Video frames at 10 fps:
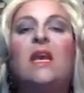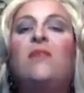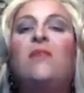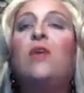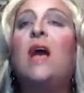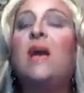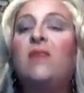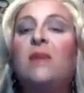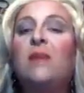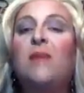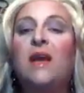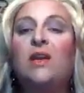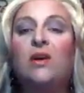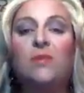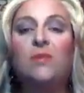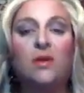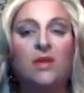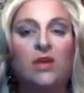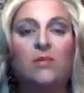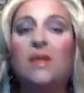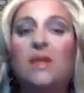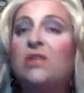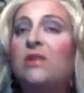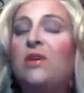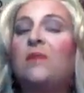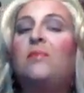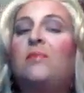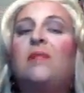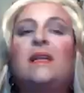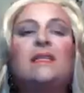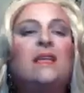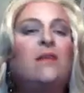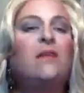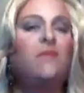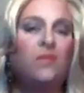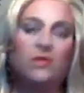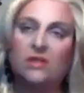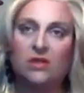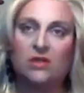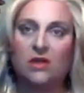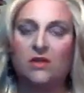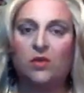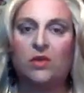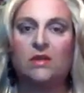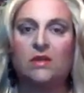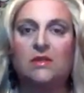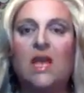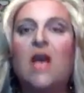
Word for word: If you're having a backyard barbecue, make sure that you have plenty of food to cook on the grill.